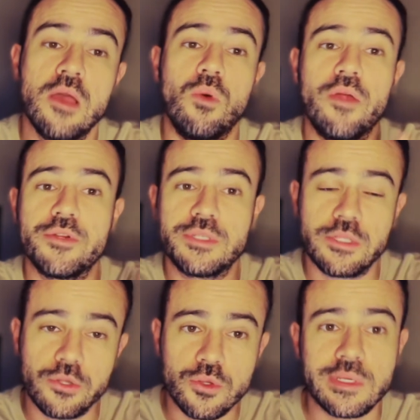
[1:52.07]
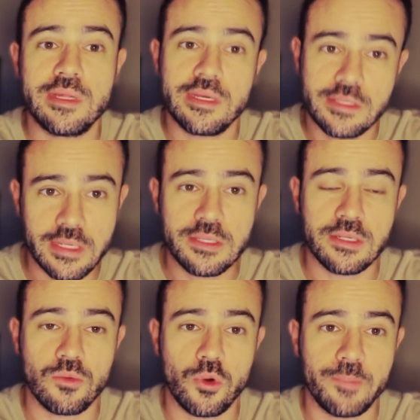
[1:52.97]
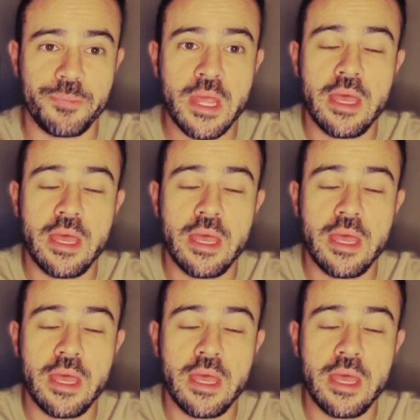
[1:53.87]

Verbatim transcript: while they're still using the existing one.